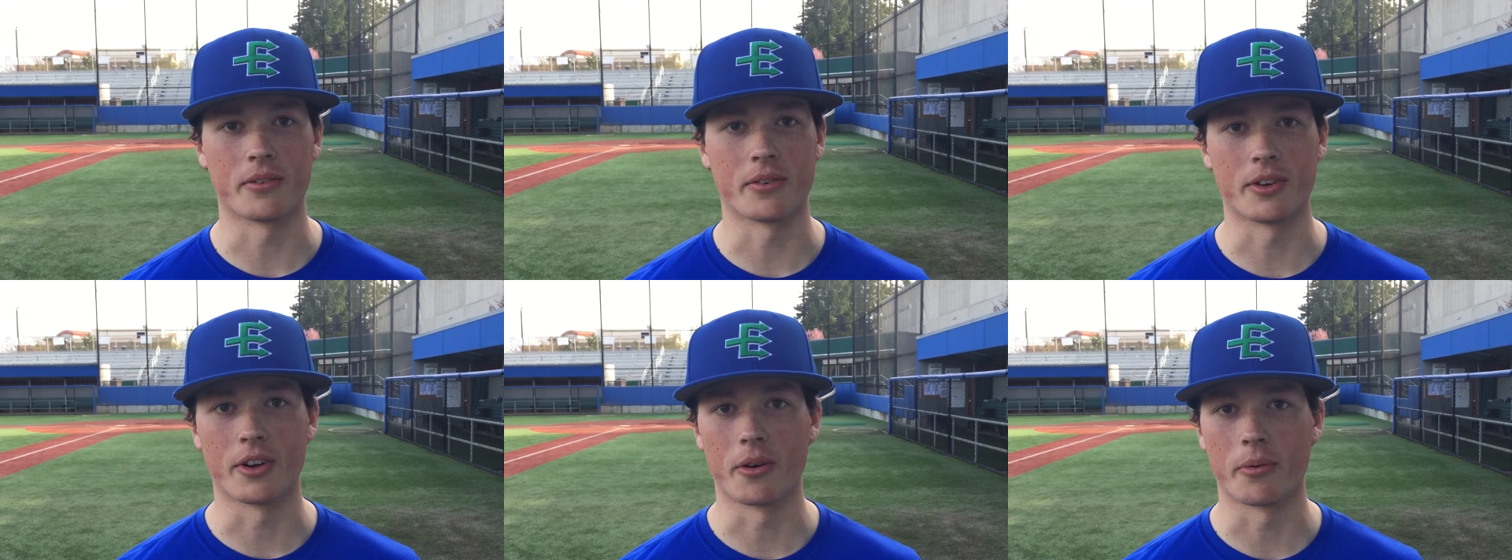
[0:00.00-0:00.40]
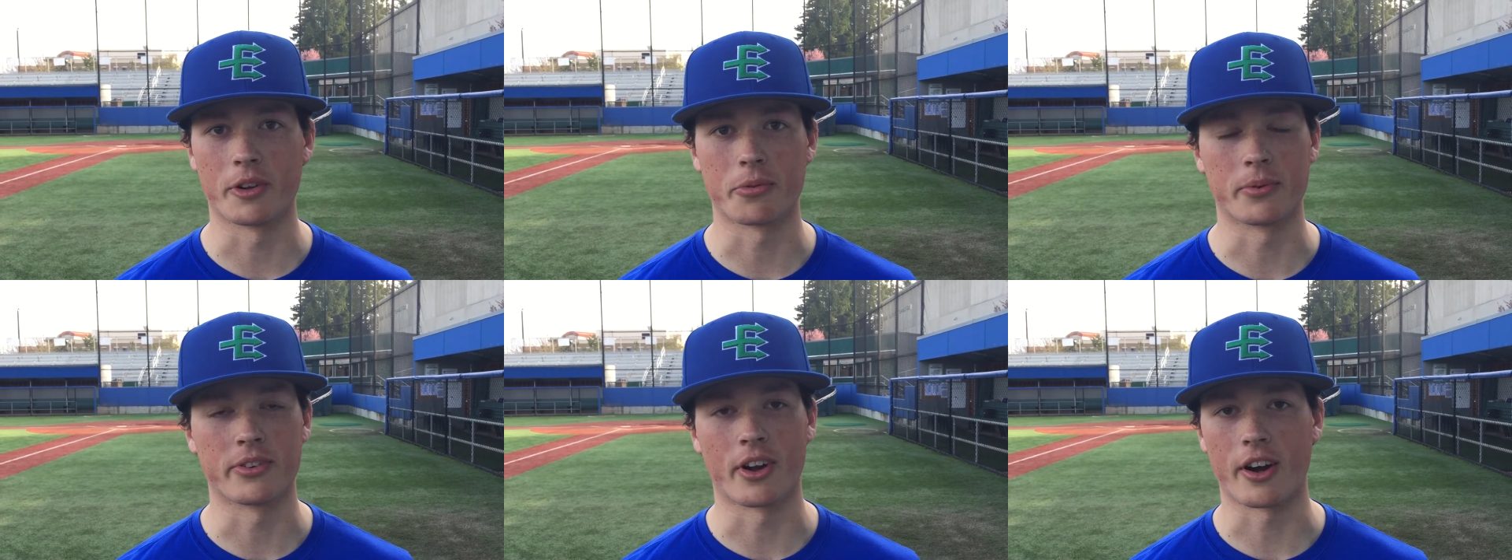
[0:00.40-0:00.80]
And you know,
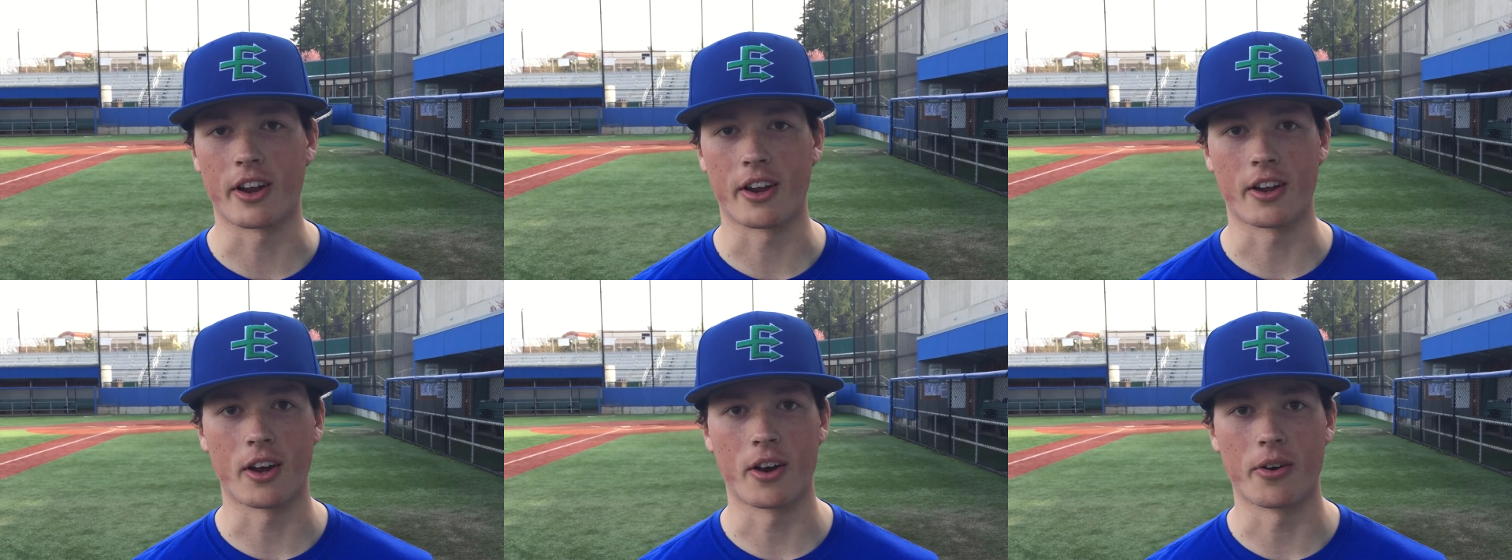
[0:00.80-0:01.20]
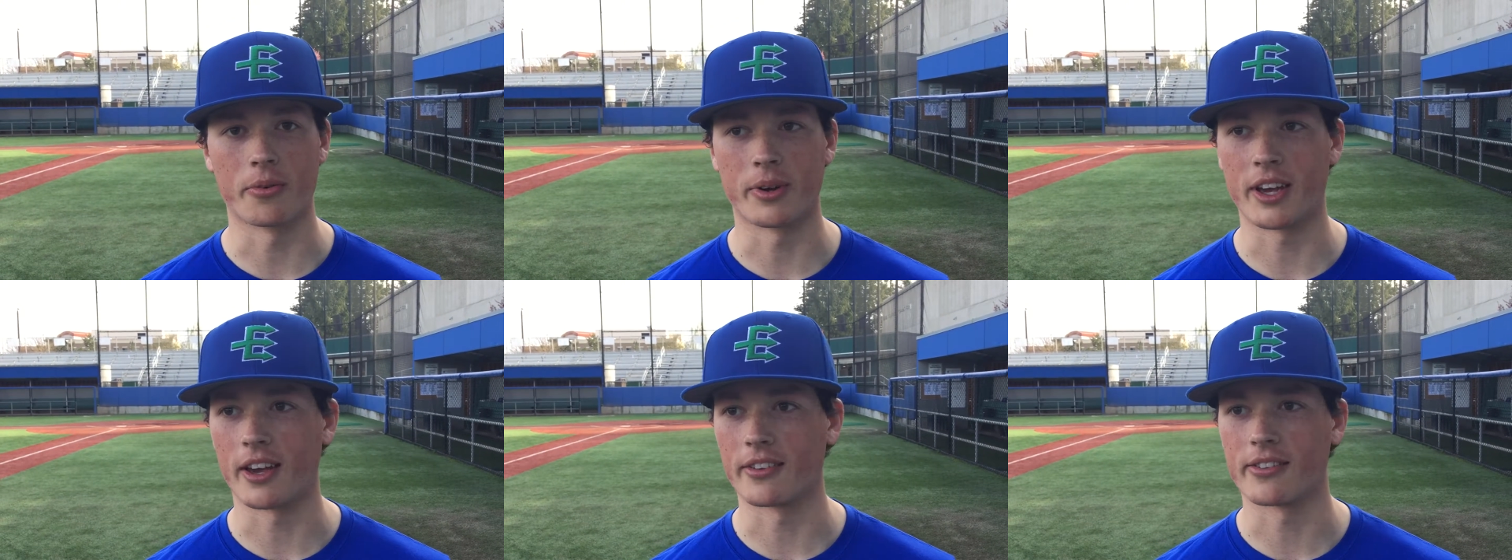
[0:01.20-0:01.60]
once we start getting
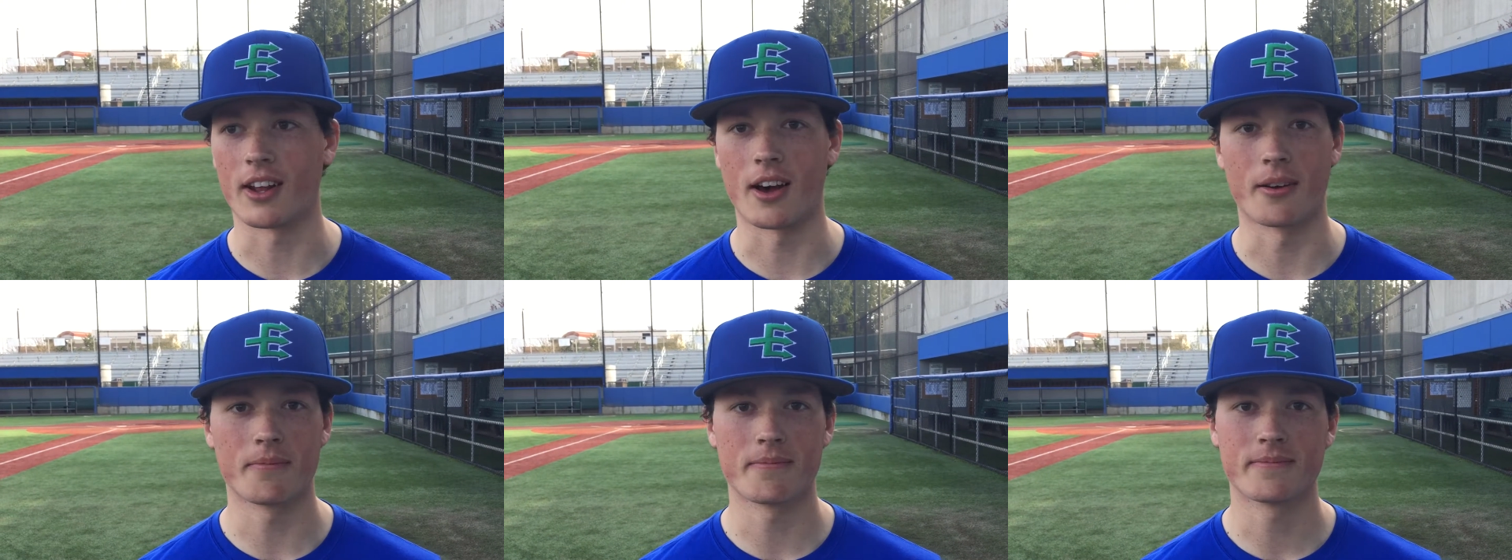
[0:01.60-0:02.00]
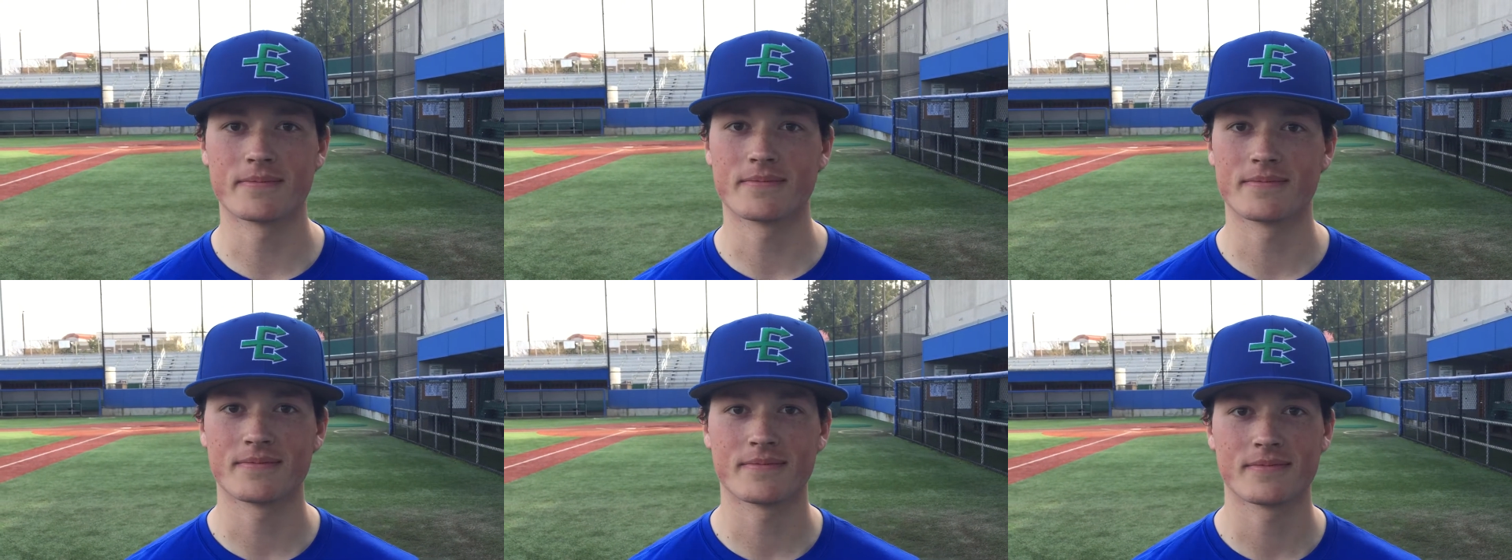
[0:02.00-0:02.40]
going, we can't stop.
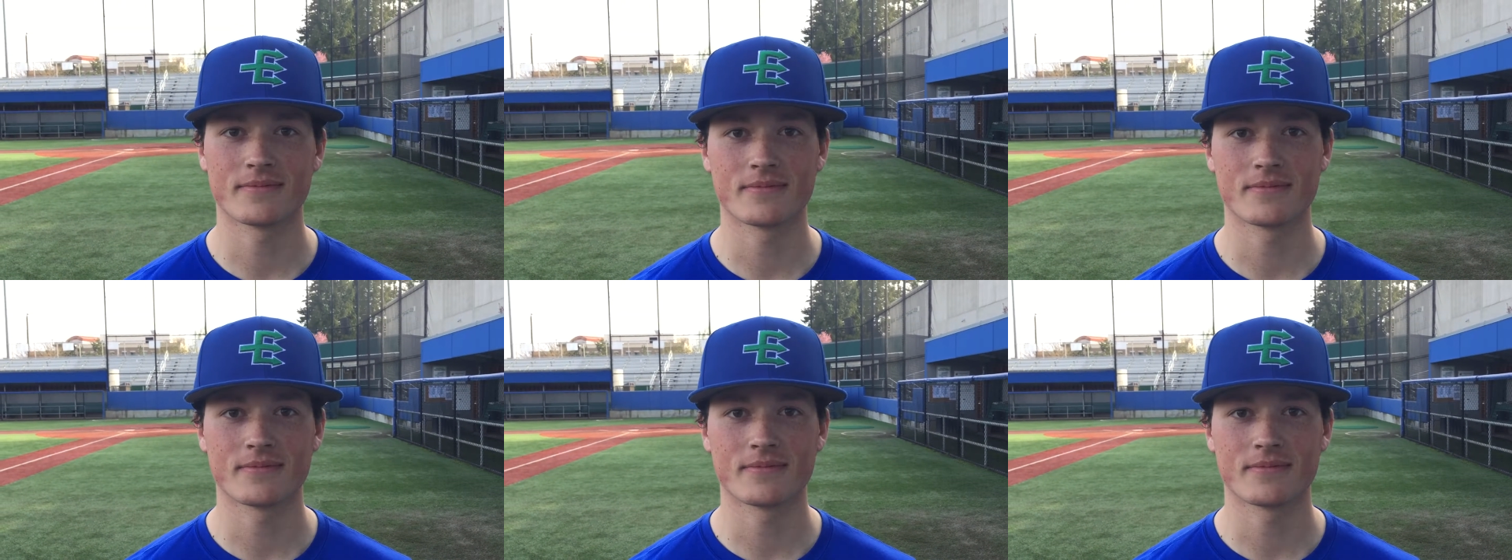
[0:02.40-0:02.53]
You